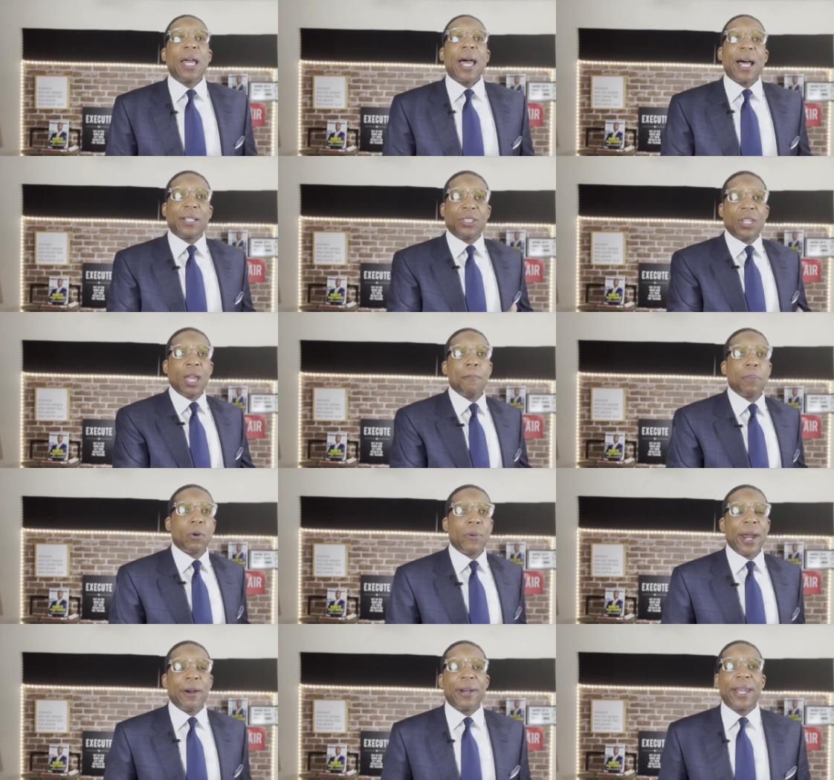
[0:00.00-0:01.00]
a
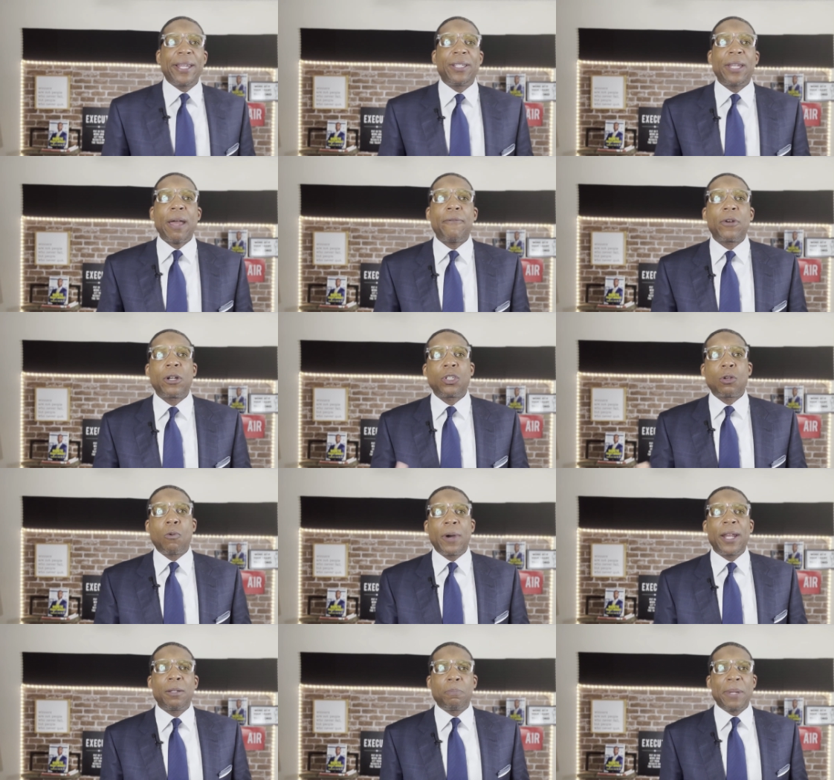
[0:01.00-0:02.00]
temporary endeavor. So
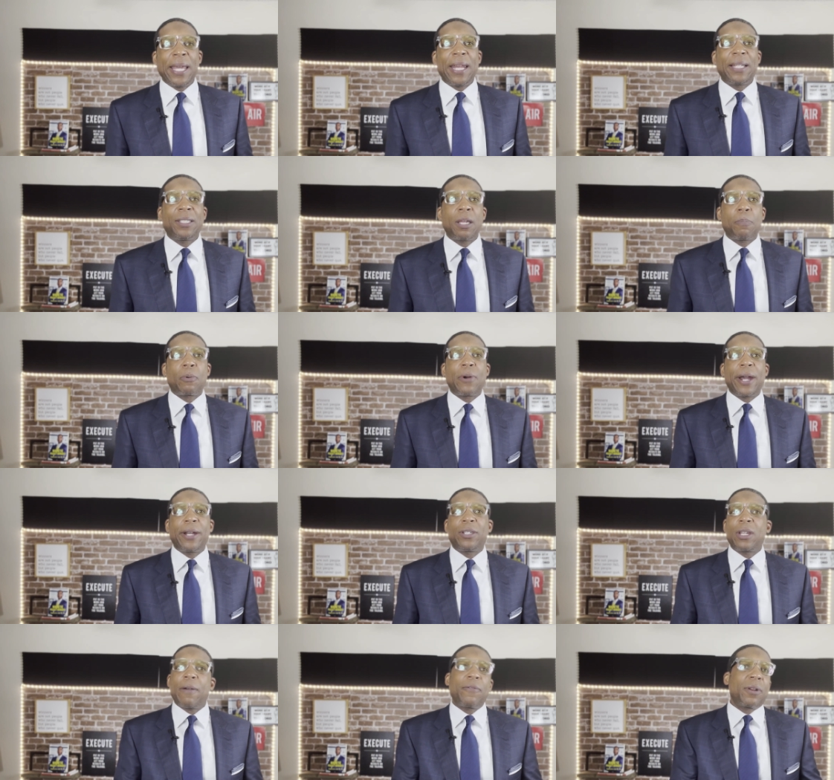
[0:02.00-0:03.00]
what is being a temporary
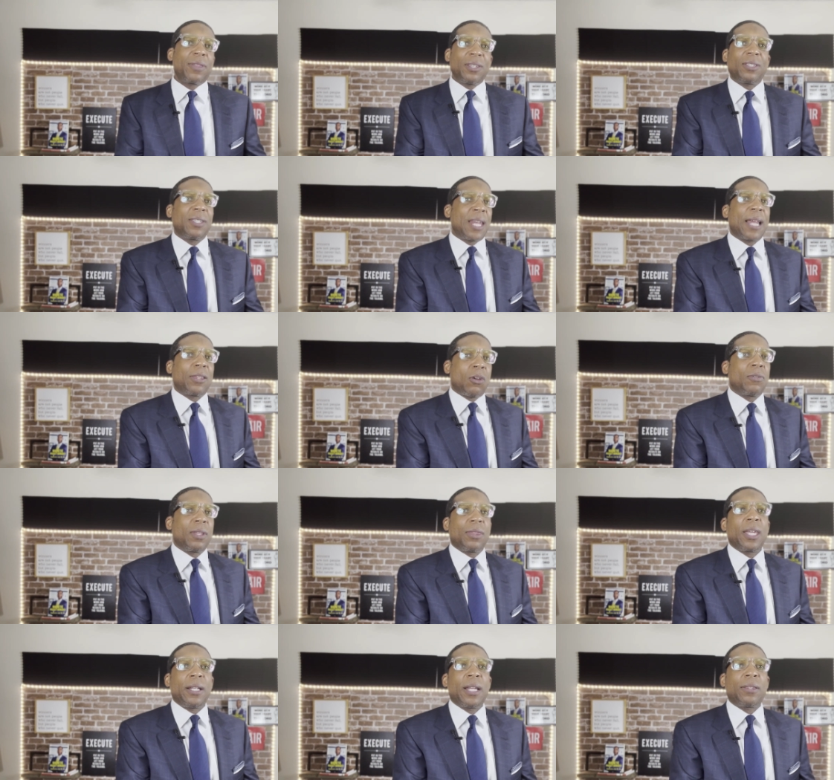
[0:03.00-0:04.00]
endeavor? This is not the only
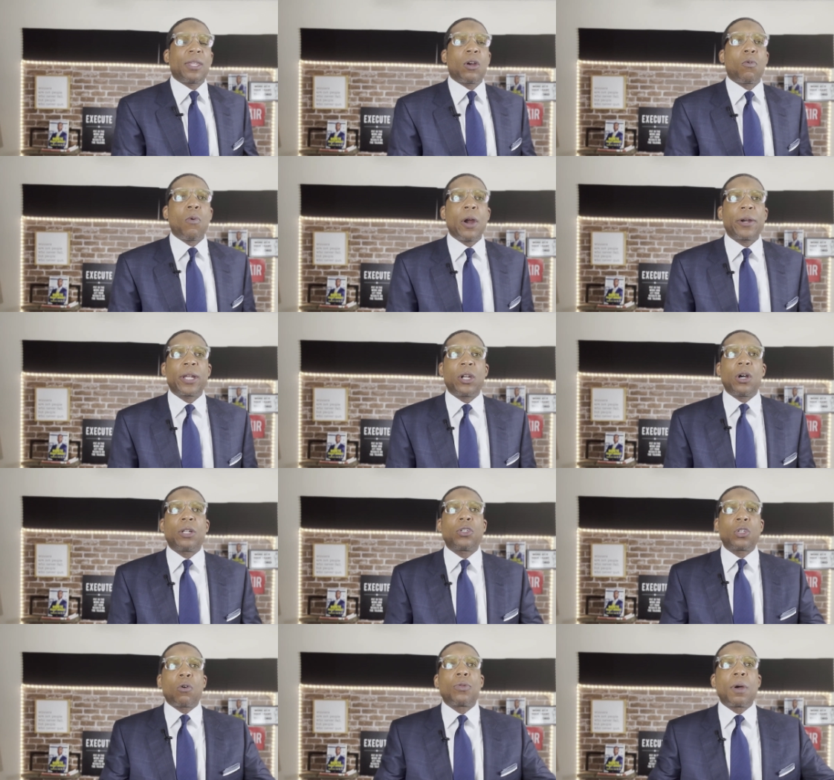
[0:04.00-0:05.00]
thing that they're working on.
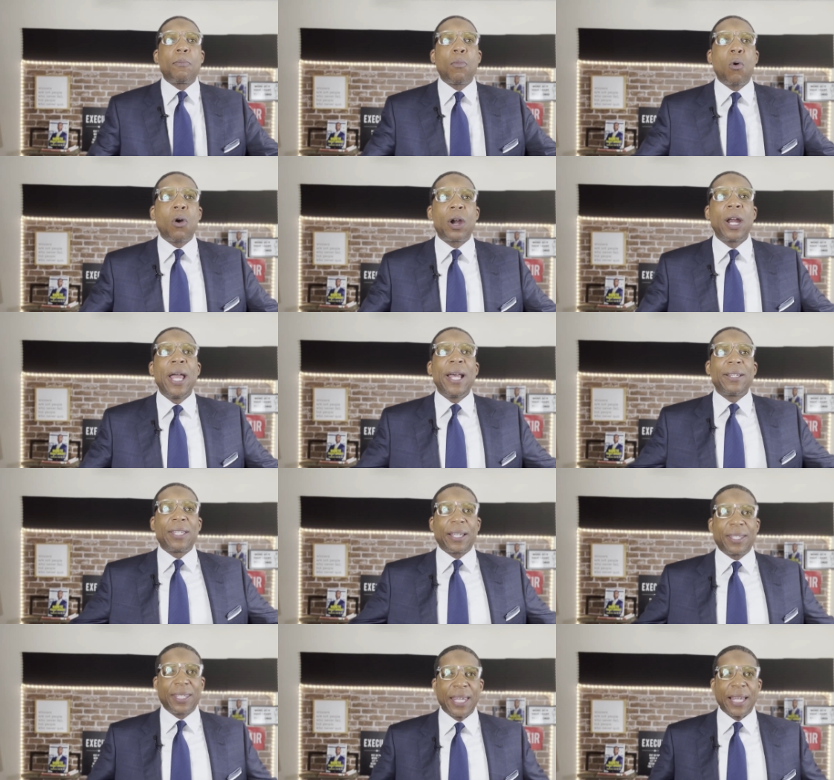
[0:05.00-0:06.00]
So the more
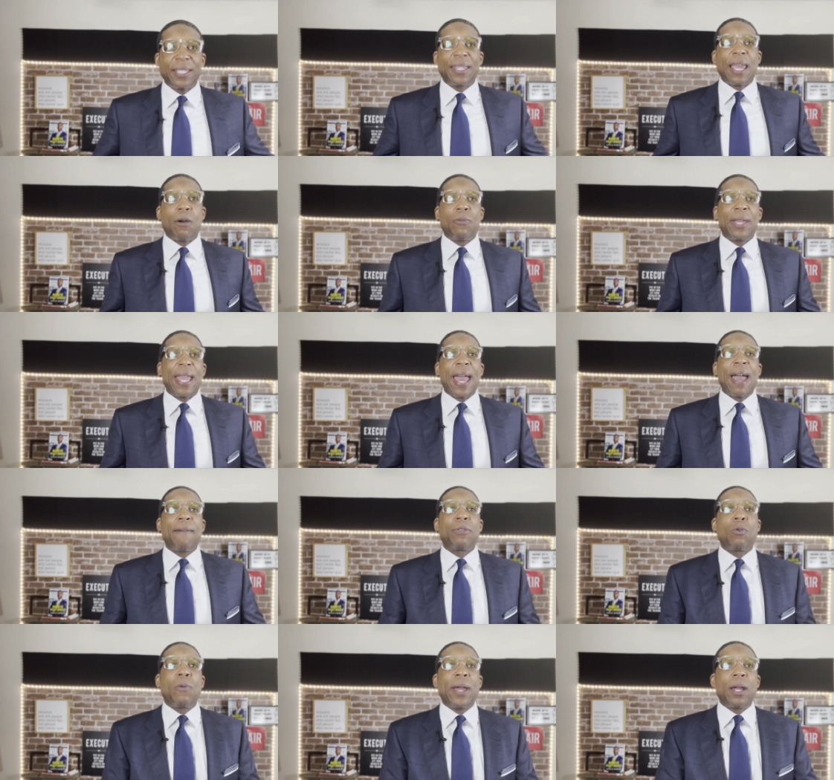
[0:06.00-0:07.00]
success that we
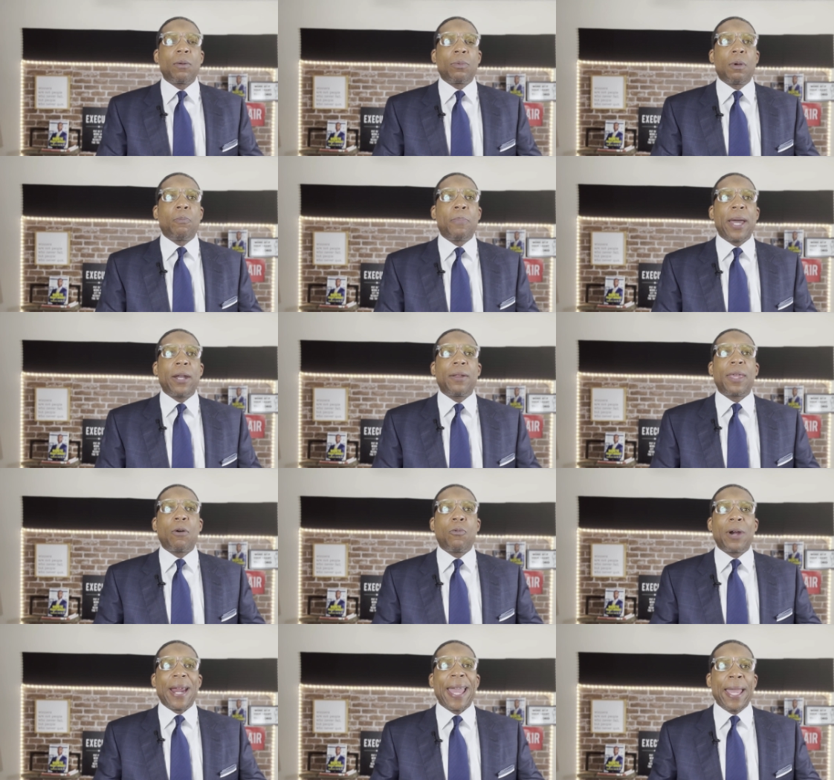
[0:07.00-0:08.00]
have, the way the better that
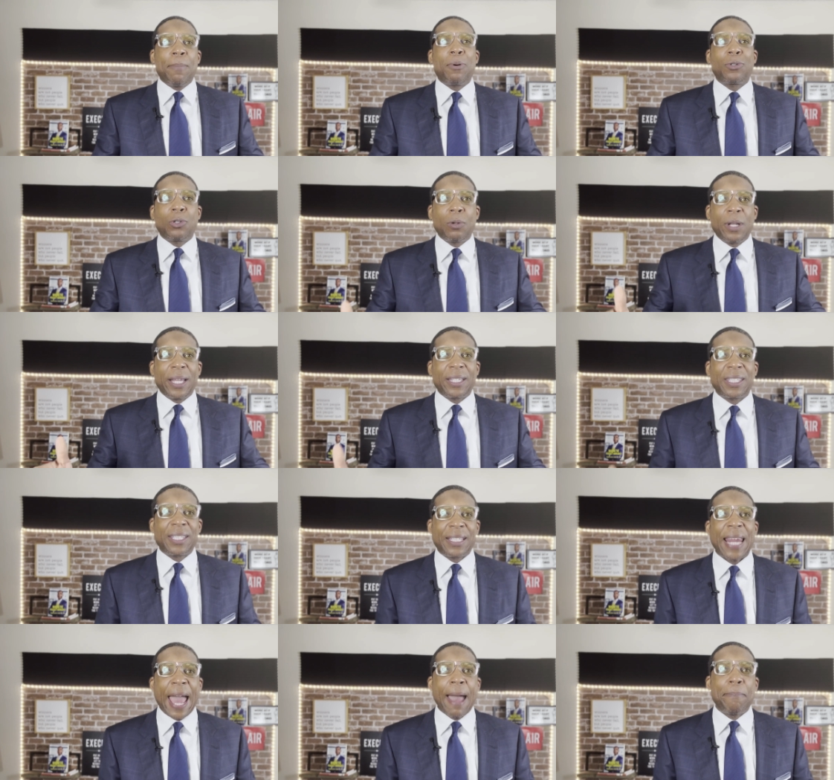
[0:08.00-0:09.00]
we're able to
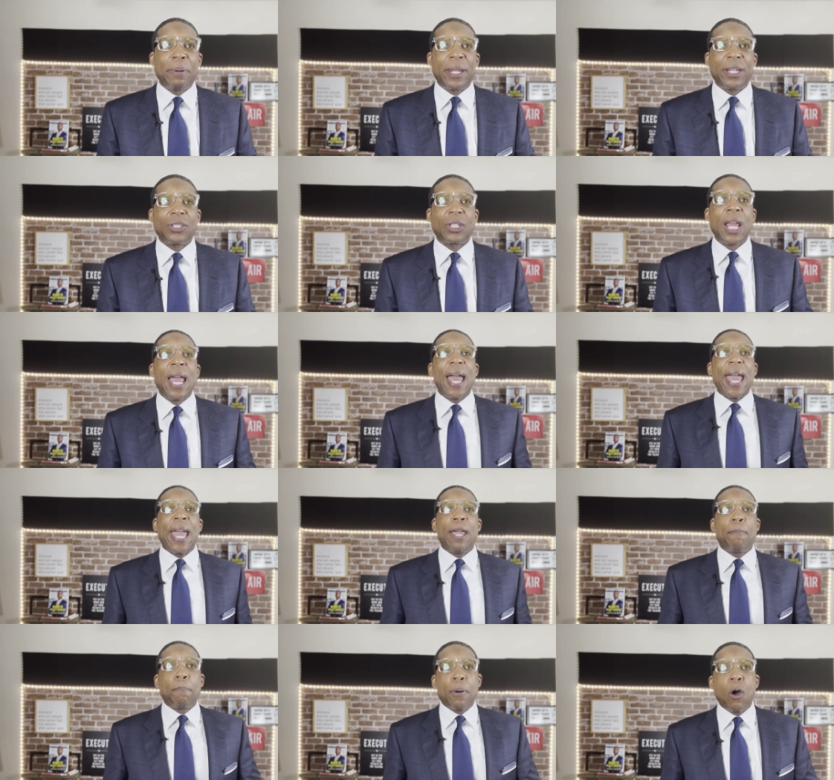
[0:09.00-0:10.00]
establish
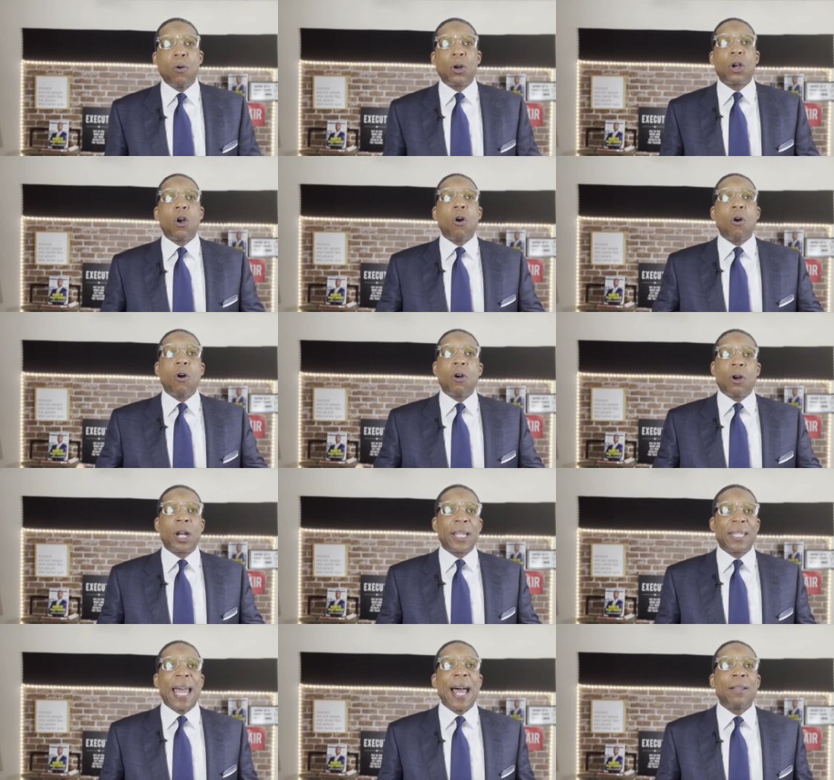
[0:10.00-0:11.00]
a protocol, or
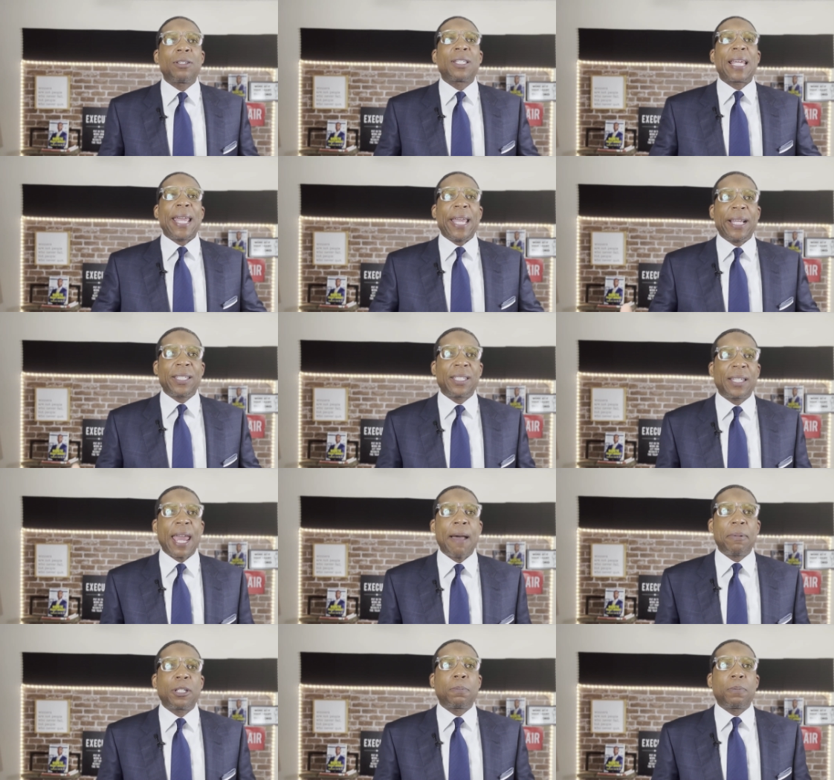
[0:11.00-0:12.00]
as I'll say,
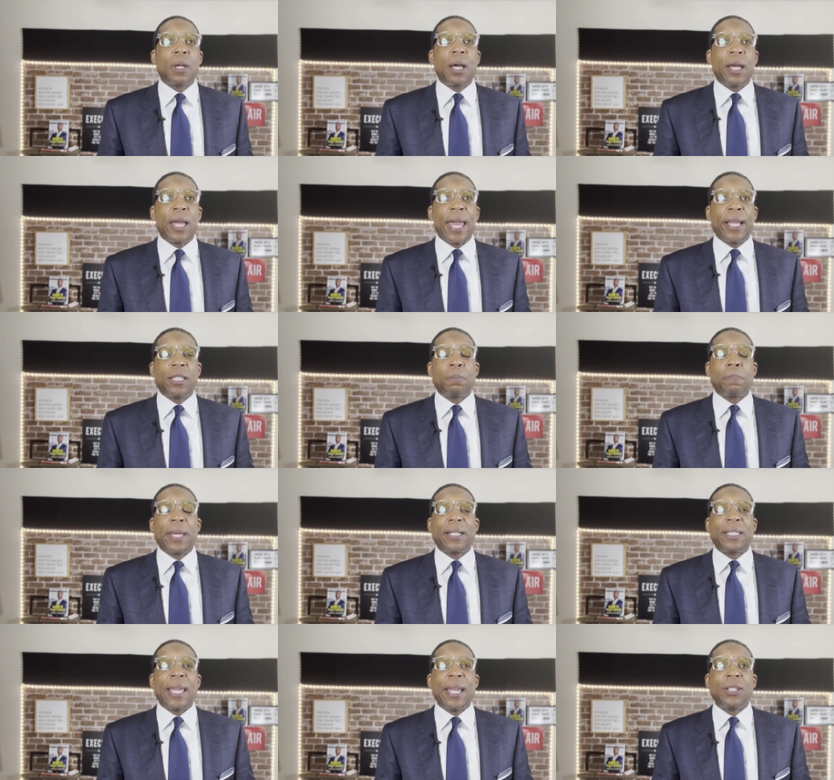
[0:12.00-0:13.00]
establish uh,
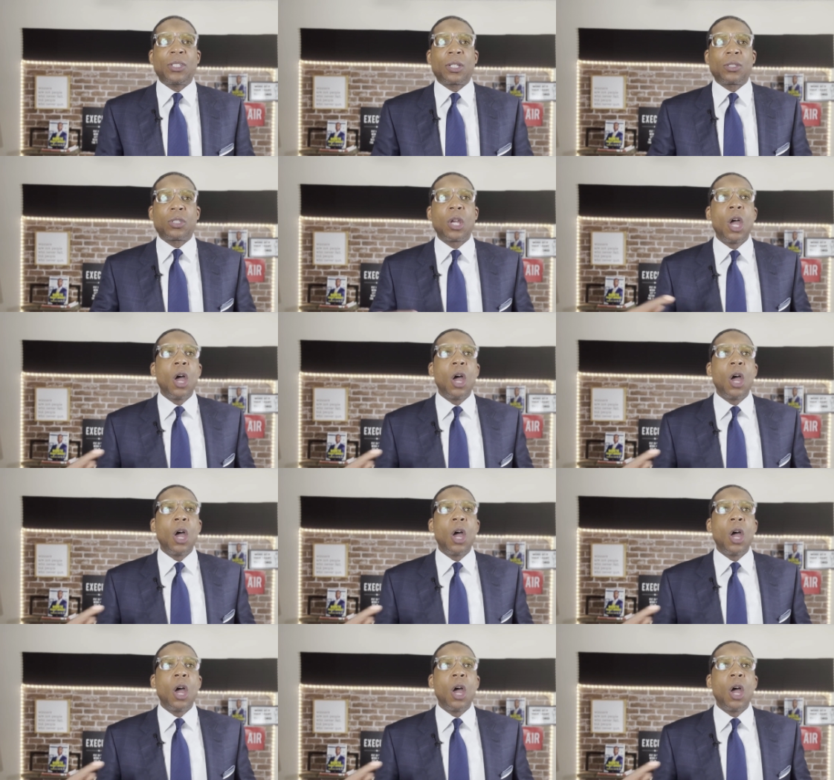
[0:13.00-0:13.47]
expectations